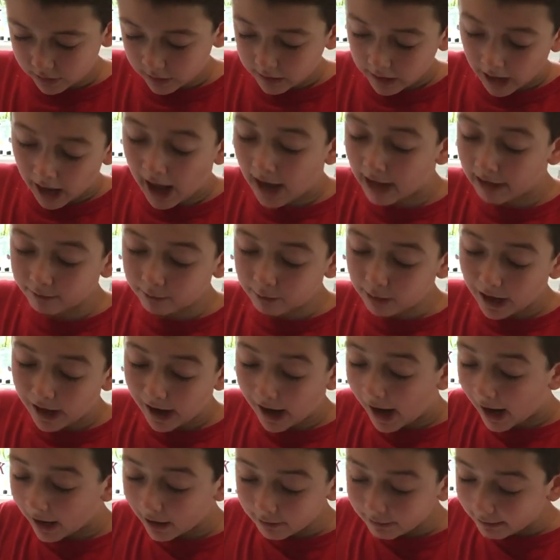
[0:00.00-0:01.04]

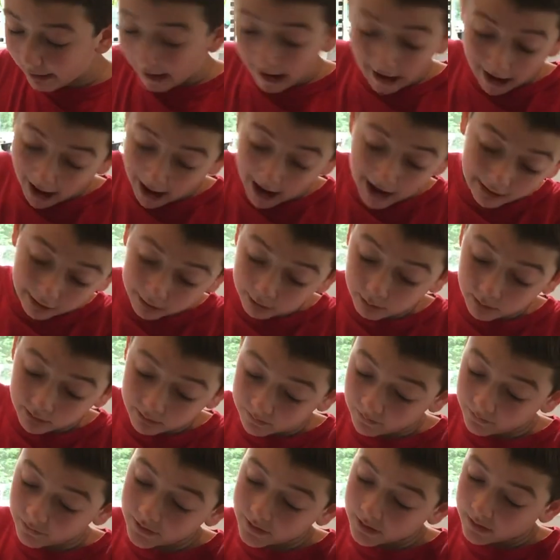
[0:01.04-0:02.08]
I don't
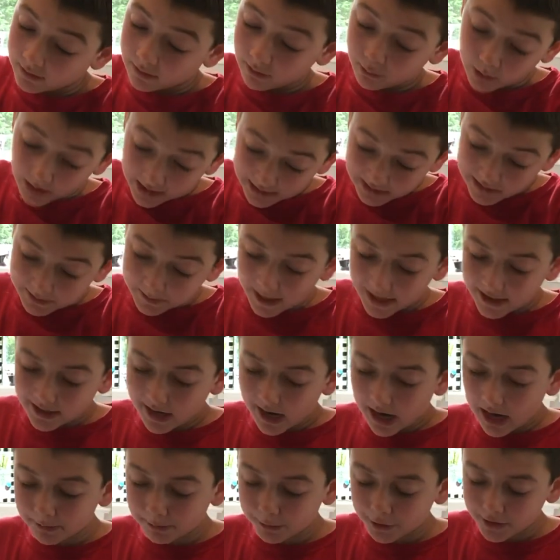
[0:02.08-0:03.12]
waste my
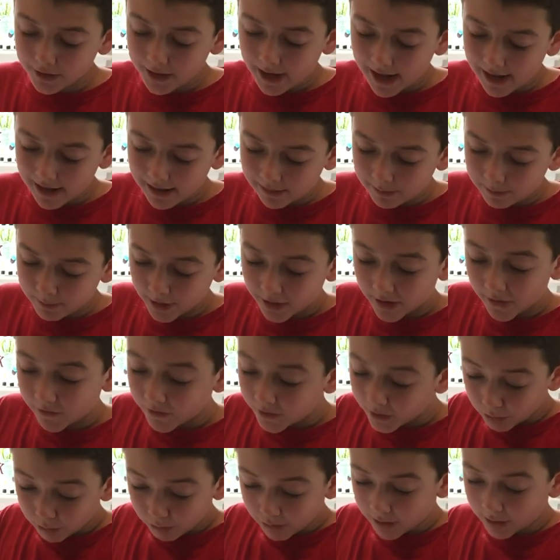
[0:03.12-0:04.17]
time on that, but if
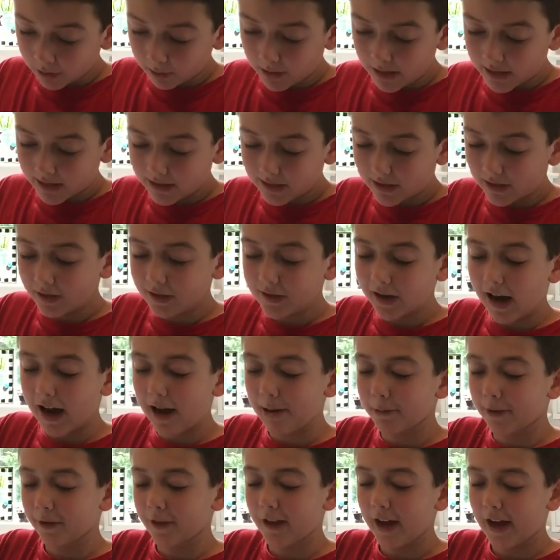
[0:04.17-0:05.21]
you want to waste your
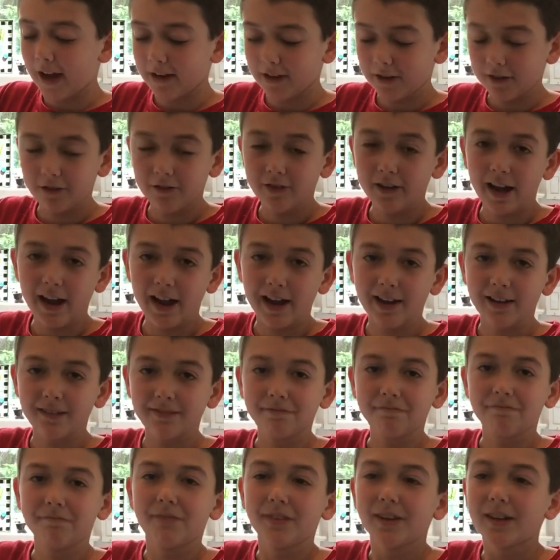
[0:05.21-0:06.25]
time on that, you can.
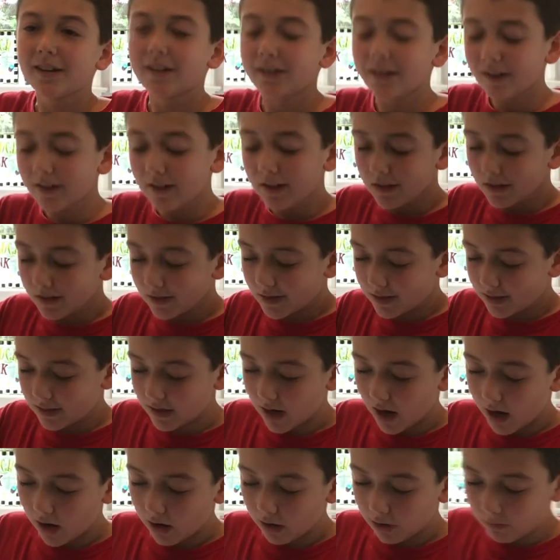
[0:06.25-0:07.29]

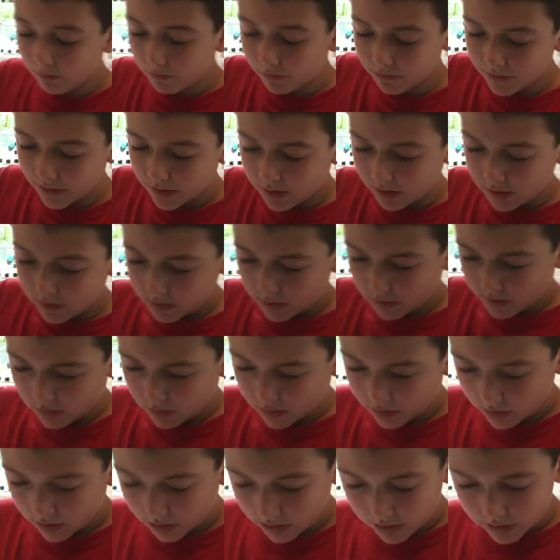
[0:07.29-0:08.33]
So,
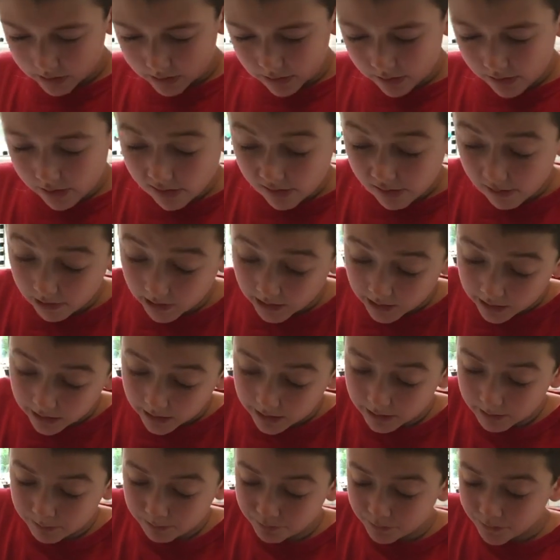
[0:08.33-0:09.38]

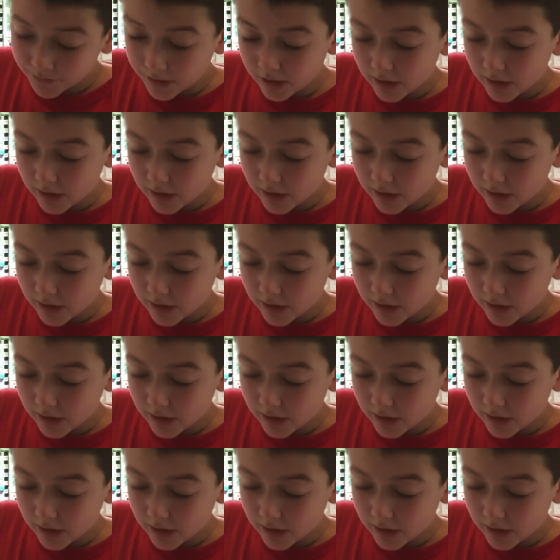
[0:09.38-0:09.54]
if